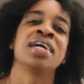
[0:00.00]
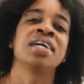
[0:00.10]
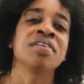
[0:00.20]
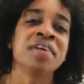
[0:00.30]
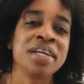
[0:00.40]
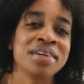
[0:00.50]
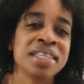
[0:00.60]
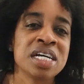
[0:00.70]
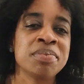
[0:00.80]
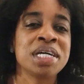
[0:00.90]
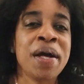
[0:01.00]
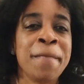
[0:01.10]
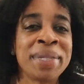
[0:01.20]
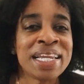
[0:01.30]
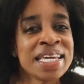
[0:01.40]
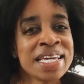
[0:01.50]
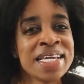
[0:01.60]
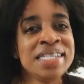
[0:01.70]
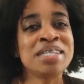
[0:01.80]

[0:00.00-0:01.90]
give the video a thumbs up, please.